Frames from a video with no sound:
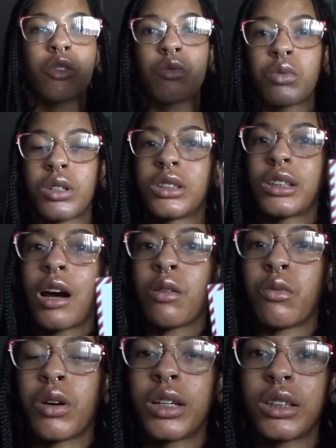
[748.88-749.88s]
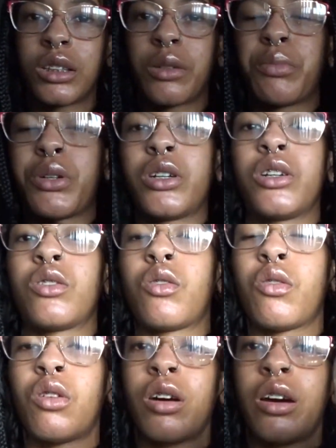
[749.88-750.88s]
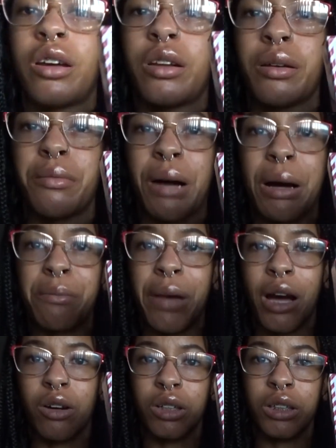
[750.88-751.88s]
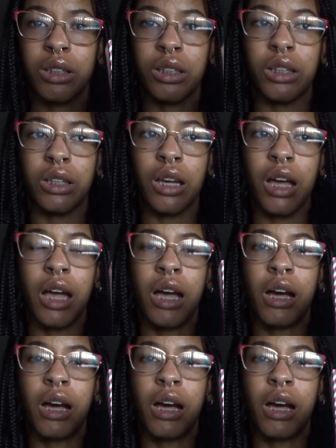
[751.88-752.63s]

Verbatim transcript: are the ones that I wanted to put on my balcony